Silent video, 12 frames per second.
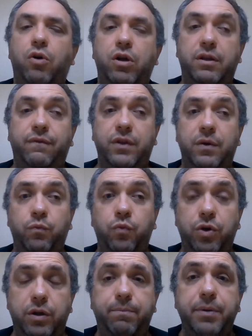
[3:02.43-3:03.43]
all of them
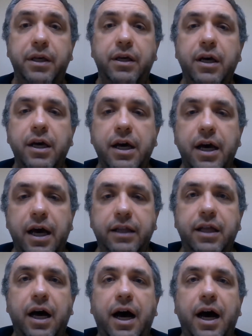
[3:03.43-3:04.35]
will be at the